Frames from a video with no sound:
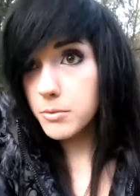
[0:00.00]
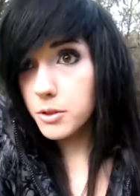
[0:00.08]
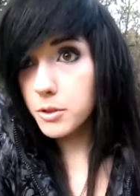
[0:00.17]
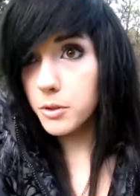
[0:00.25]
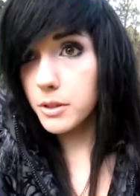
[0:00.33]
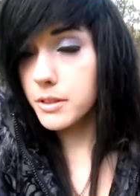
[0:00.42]

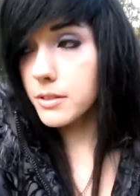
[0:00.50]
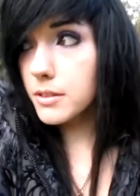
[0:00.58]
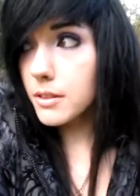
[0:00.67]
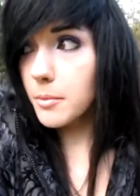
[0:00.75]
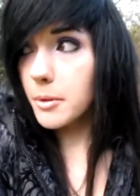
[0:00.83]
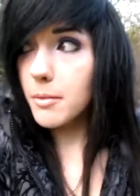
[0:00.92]

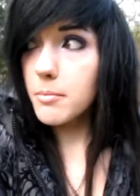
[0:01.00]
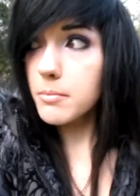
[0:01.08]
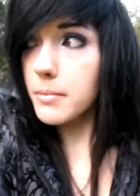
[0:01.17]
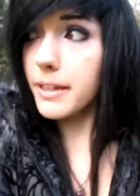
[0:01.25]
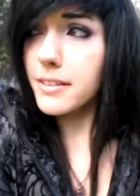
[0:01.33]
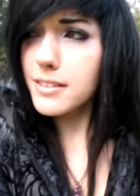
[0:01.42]
tutorials coming up
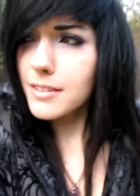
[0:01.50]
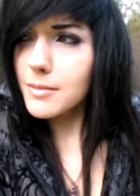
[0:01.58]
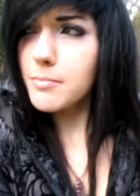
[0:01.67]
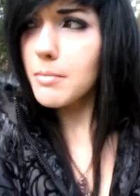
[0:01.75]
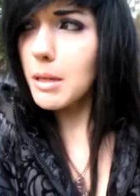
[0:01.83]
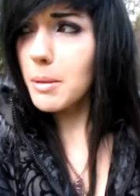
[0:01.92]
next,
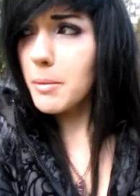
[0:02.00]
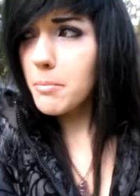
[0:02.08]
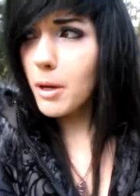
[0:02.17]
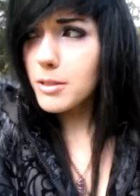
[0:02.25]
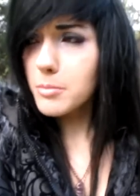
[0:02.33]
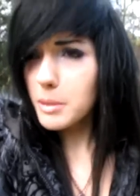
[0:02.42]
maybe,
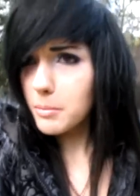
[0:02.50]
possibly.